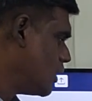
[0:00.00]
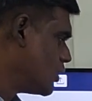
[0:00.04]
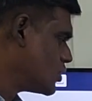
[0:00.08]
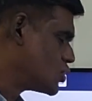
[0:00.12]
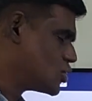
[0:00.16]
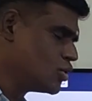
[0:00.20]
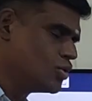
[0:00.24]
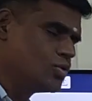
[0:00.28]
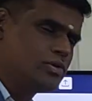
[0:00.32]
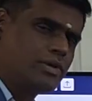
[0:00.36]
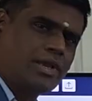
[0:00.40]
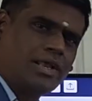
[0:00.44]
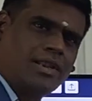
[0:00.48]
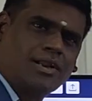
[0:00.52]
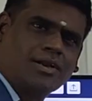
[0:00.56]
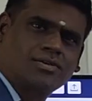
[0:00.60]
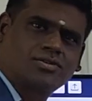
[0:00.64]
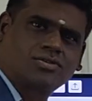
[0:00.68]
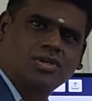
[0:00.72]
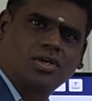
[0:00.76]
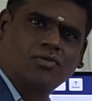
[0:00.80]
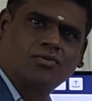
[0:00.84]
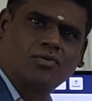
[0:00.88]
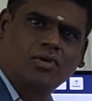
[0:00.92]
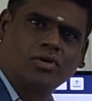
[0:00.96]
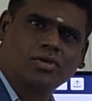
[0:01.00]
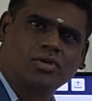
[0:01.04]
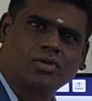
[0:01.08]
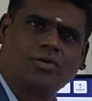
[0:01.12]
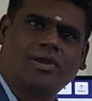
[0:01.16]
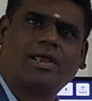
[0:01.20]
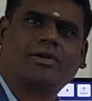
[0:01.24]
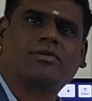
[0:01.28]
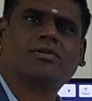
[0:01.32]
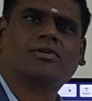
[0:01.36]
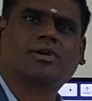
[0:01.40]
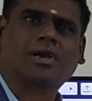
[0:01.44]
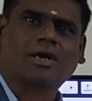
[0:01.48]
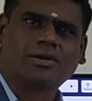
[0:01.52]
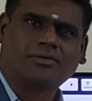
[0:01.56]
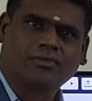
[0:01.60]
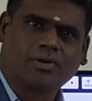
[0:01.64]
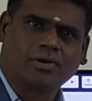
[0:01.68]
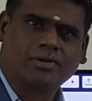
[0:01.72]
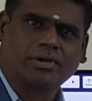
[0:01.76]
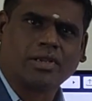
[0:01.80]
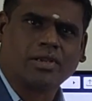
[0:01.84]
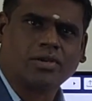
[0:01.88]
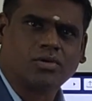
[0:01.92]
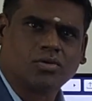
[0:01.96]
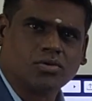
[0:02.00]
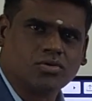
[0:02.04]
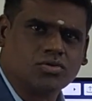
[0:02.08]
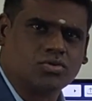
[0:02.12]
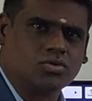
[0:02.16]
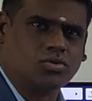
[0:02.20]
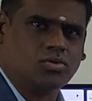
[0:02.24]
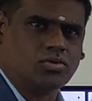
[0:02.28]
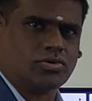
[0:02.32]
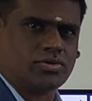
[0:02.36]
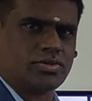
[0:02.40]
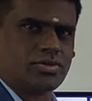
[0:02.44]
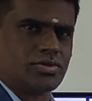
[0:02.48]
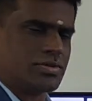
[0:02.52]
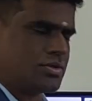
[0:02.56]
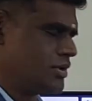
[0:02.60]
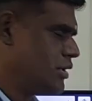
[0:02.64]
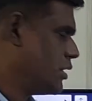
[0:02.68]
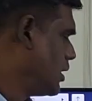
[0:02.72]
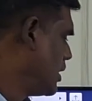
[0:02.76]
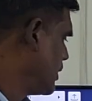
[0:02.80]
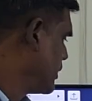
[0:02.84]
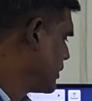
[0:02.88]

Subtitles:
2 electron volt you have to convert into joules.